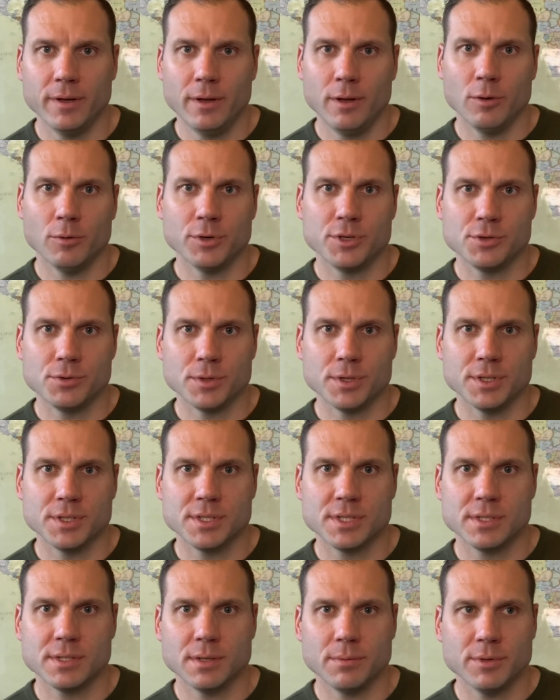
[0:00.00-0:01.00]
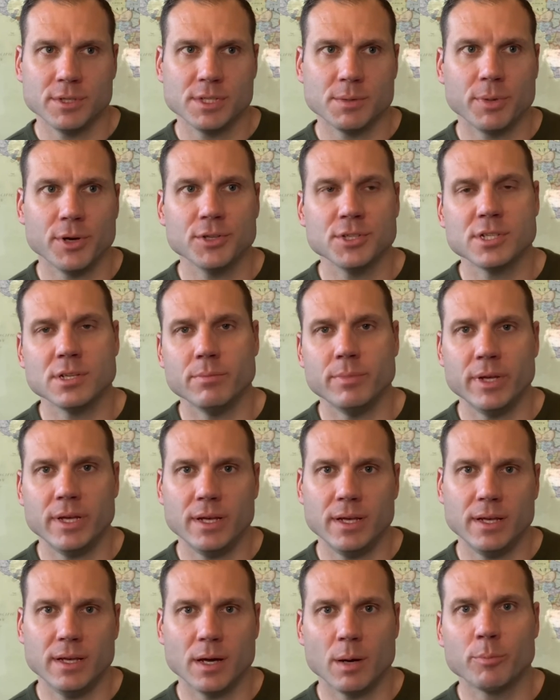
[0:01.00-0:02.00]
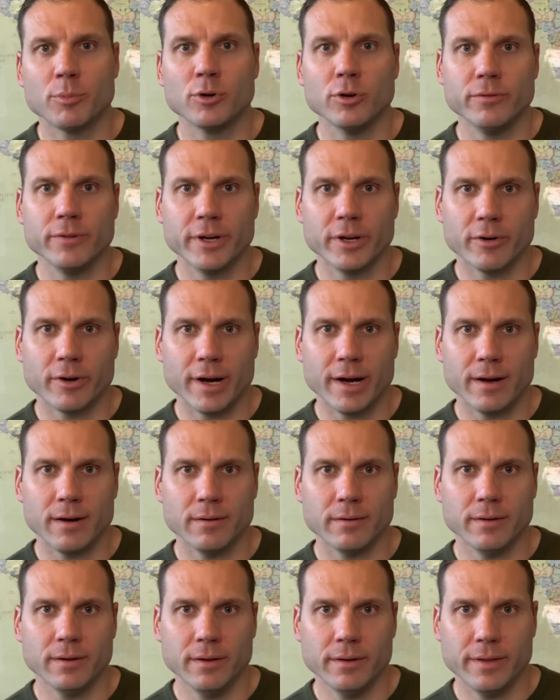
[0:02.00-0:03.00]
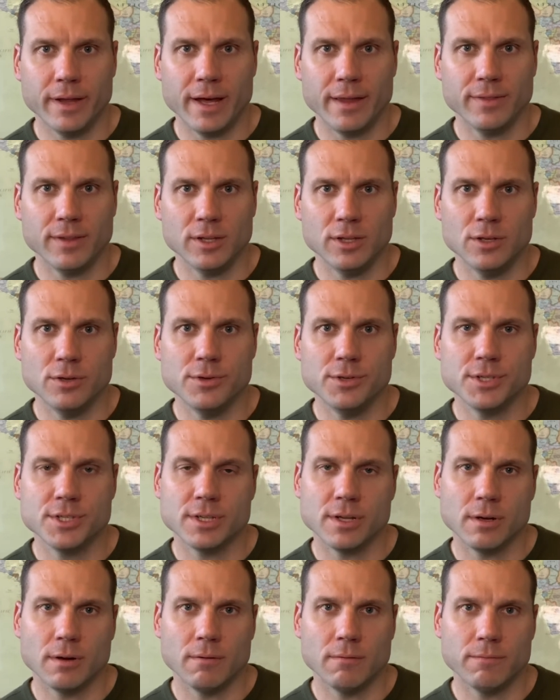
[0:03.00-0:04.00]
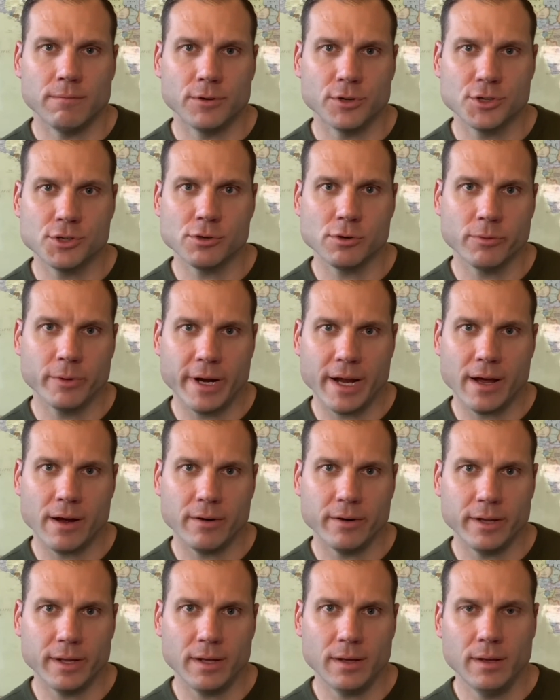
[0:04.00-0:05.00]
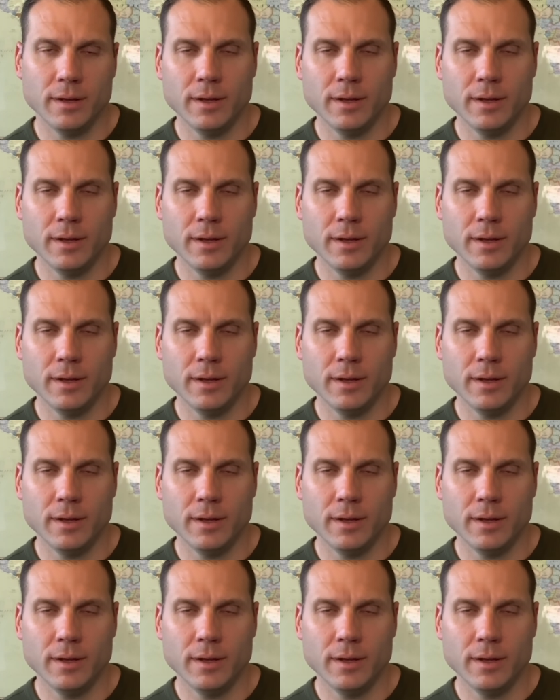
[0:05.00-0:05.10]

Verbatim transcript: which was supposed to be a proving ground that the use of virtual reality,